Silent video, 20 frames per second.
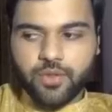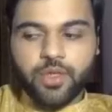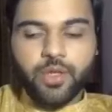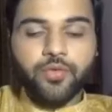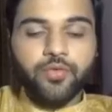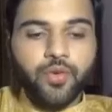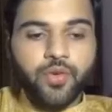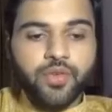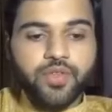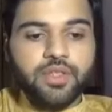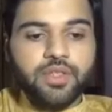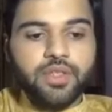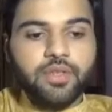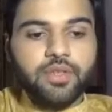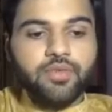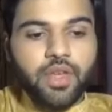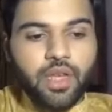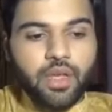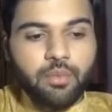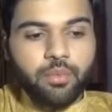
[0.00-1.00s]
of course, it's a
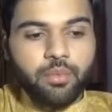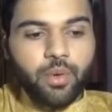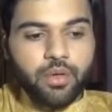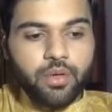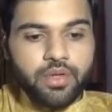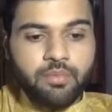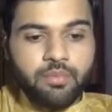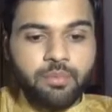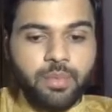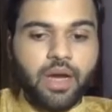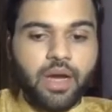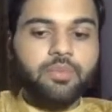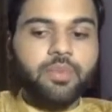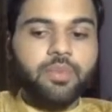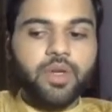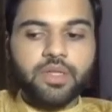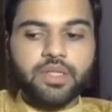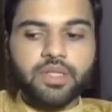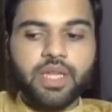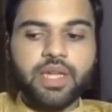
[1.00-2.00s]
very important part
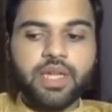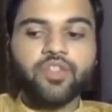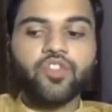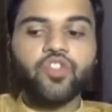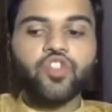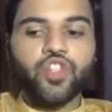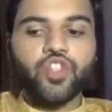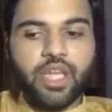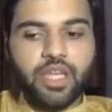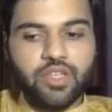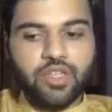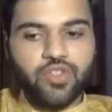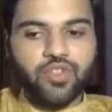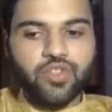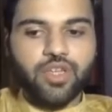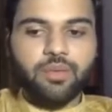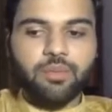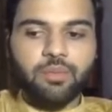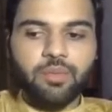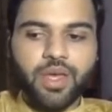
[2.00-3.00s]
because that changed
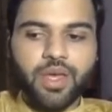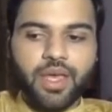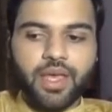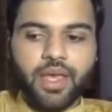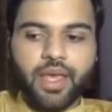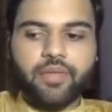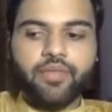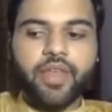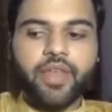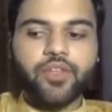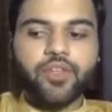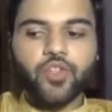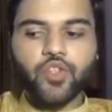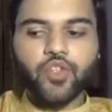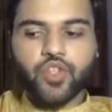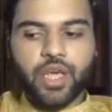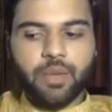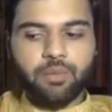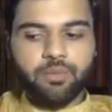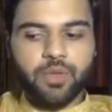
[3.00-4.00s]
him and that
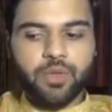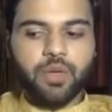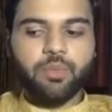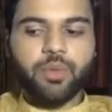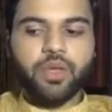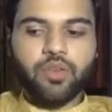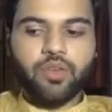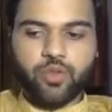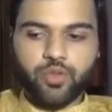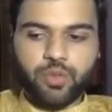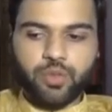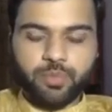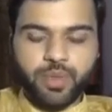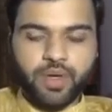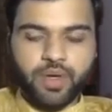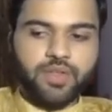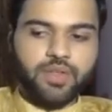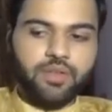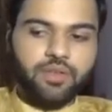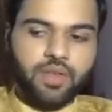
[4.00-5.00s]
shaped him into the
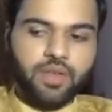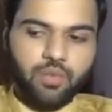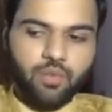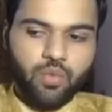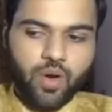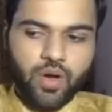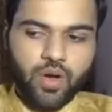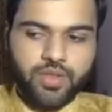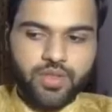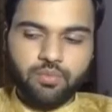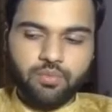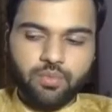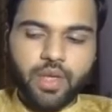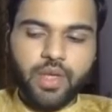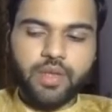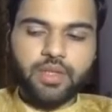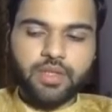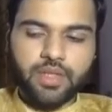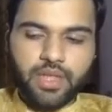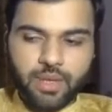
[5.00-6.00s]
person he was
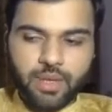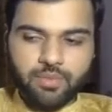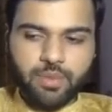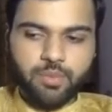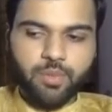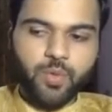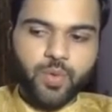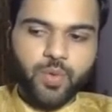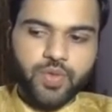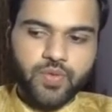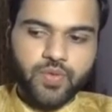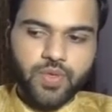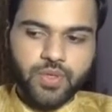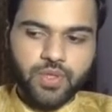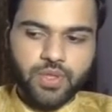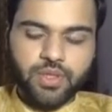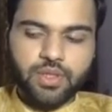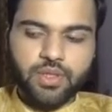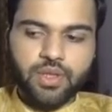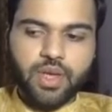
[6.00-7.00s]
at the time the book was
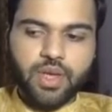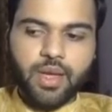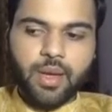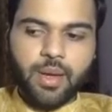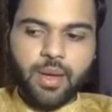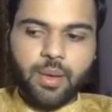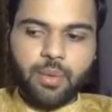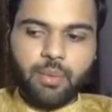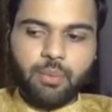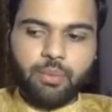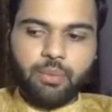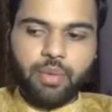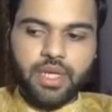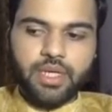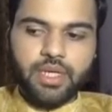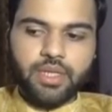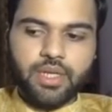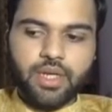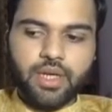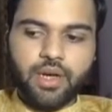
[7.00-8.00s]
written.
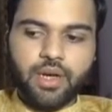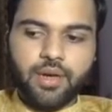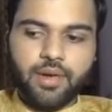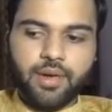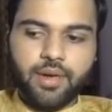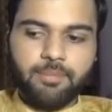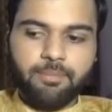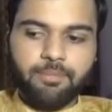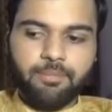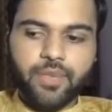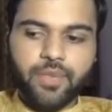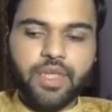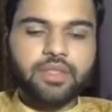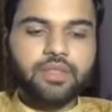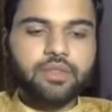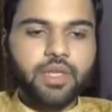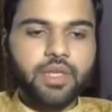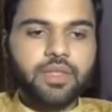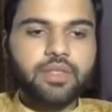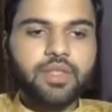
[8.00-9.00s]
But
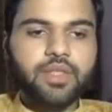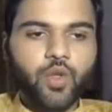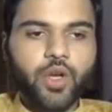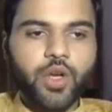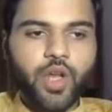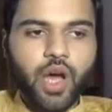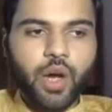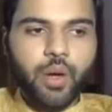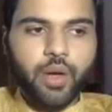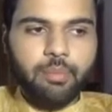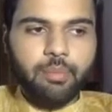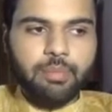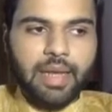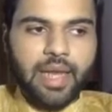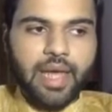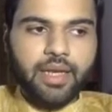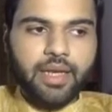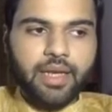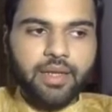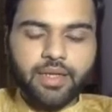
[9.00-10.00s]
that's not how I
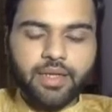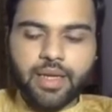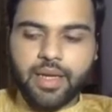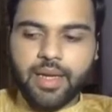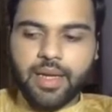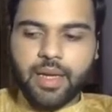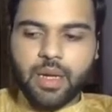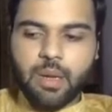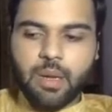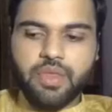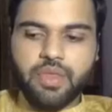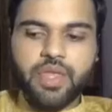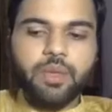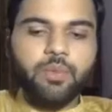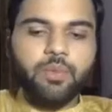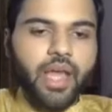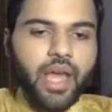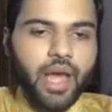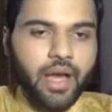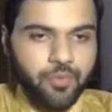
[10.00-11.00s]
planned it. But
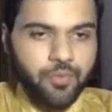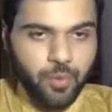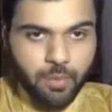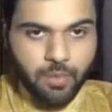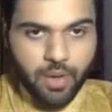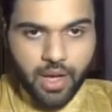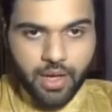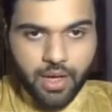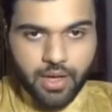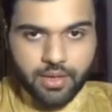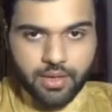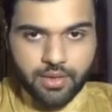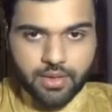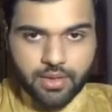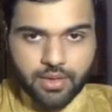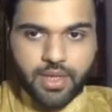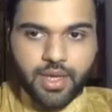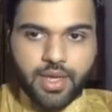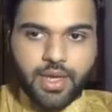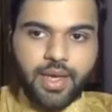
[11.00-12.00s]
then we have to market
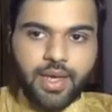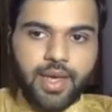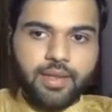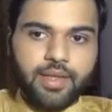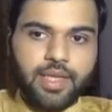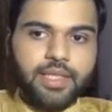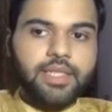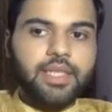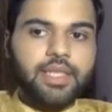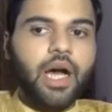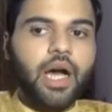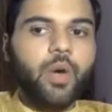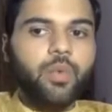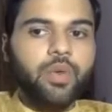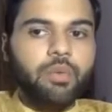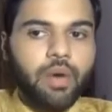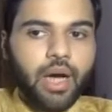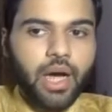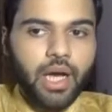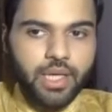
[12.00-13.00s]
it, and that's how
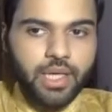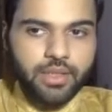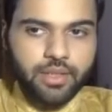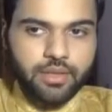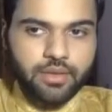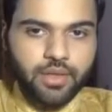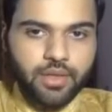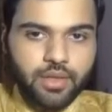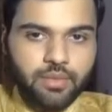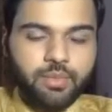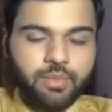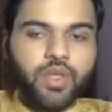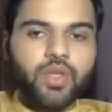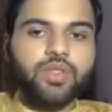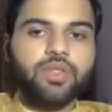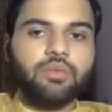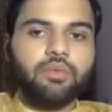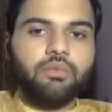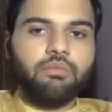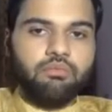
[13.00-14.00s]
we marketed it.
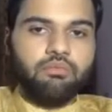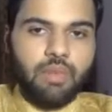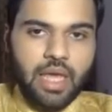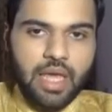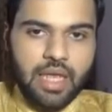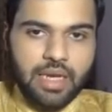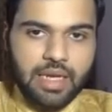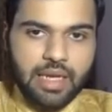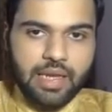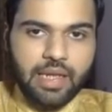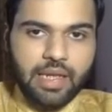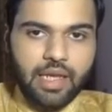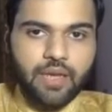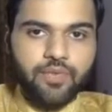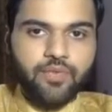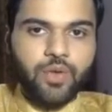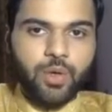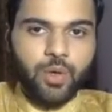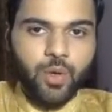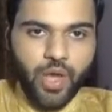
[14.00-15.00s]
Because mainly,
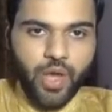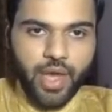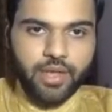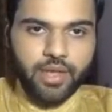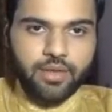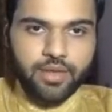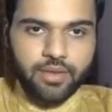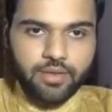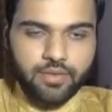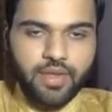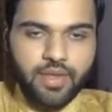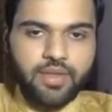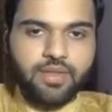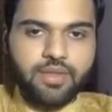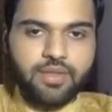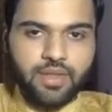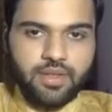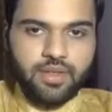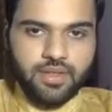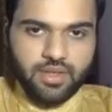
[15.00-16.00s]
if you look at it,
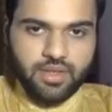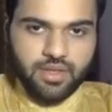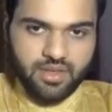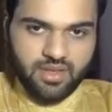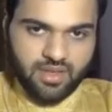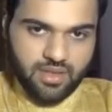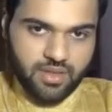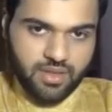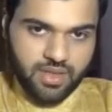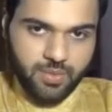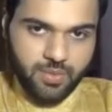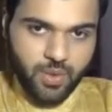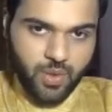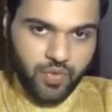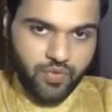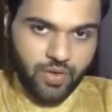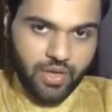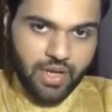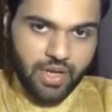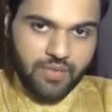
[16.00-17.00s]
it's a
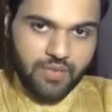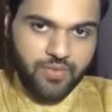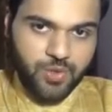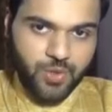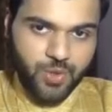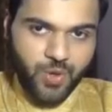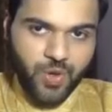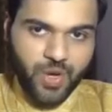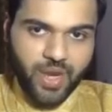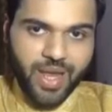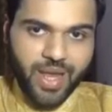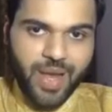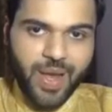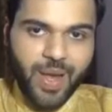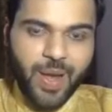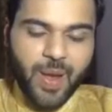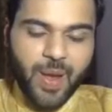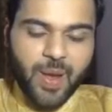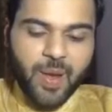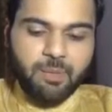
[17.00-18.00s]
beautiful love story,
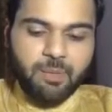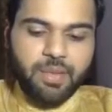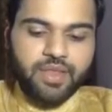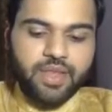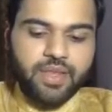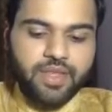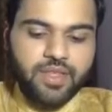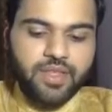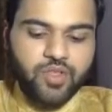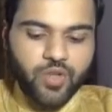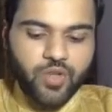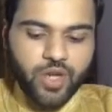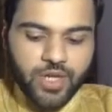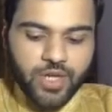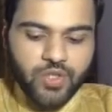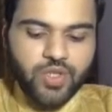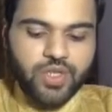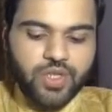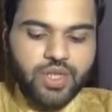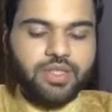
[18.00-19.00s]
but then the
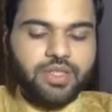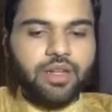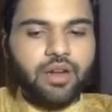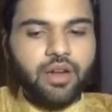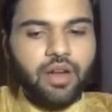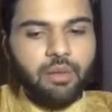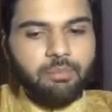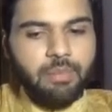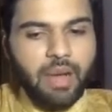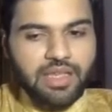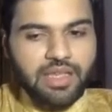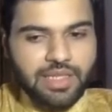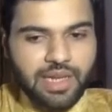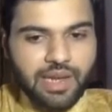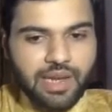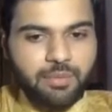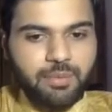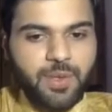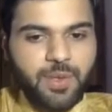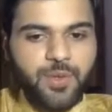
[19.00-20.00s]
structure is a little
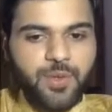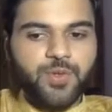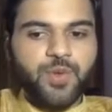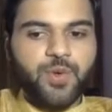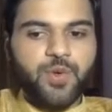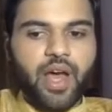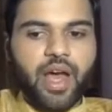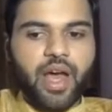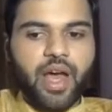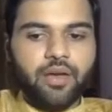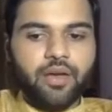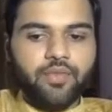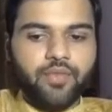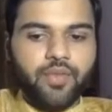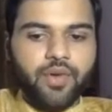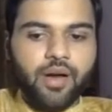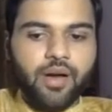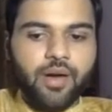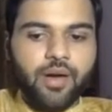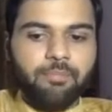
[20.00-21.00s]
puzzling because you have
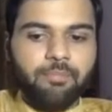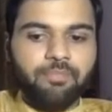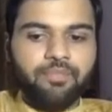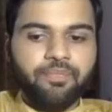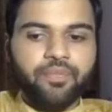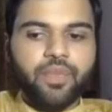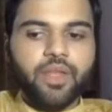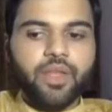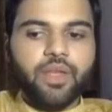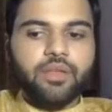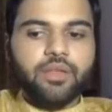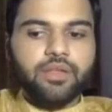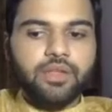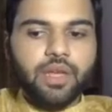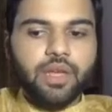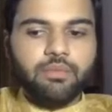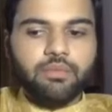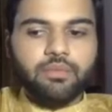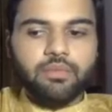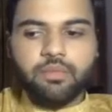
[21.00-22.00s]

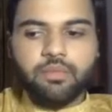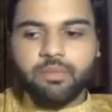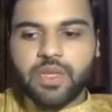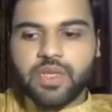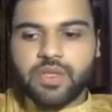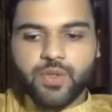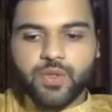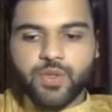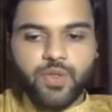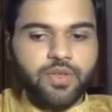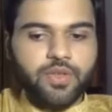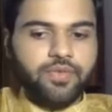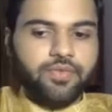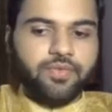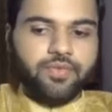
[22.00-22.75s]
some pieces of